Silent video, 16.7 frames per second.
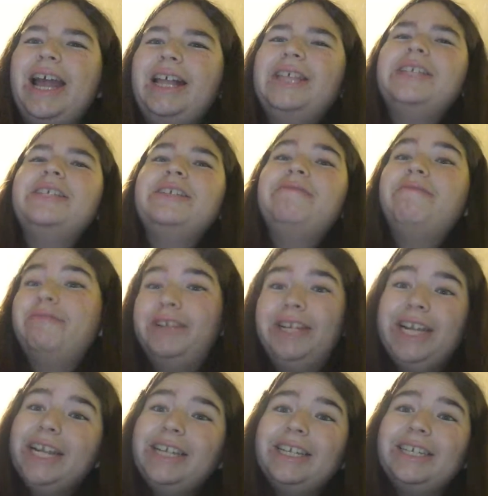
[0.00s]
Allison
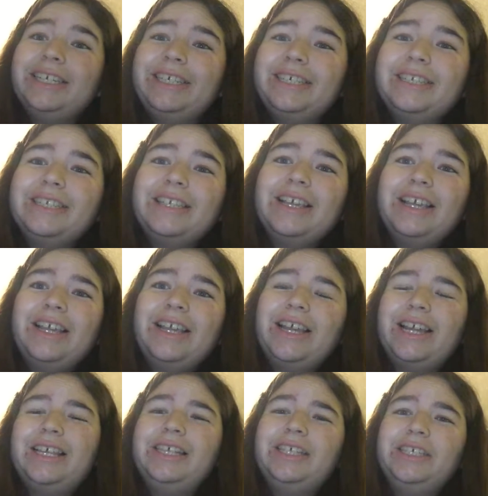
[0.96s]
Fernandez,
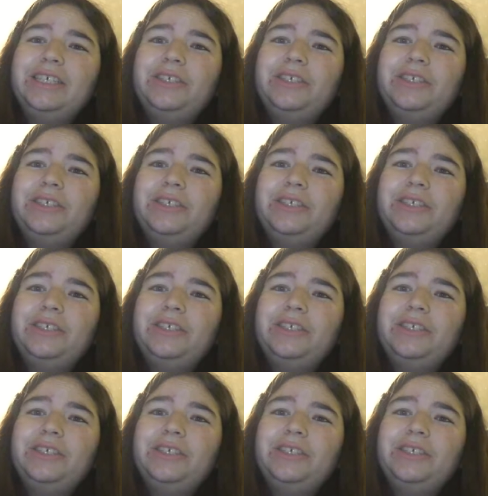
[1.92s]
I think,